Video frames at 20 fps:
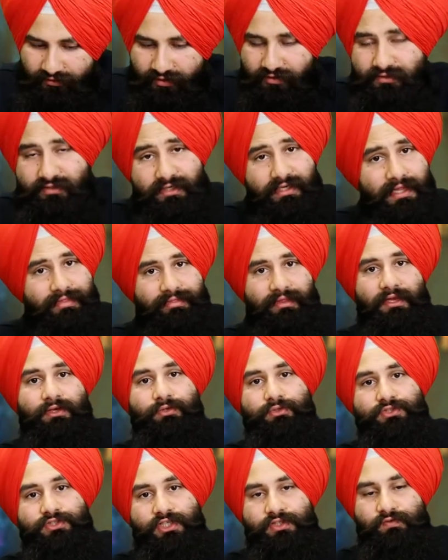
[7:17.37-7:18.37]
There's nothing
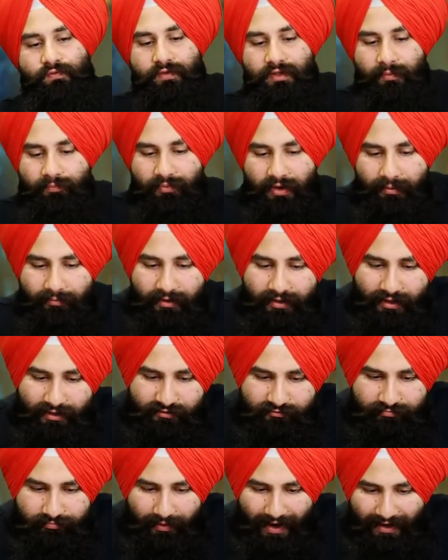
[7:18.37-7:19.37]
to change for the primary
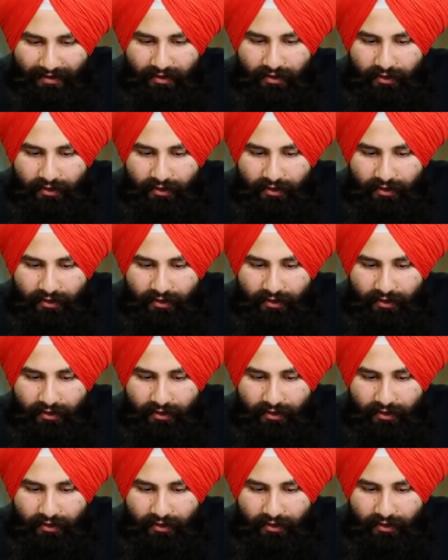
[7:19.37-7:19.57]
text, but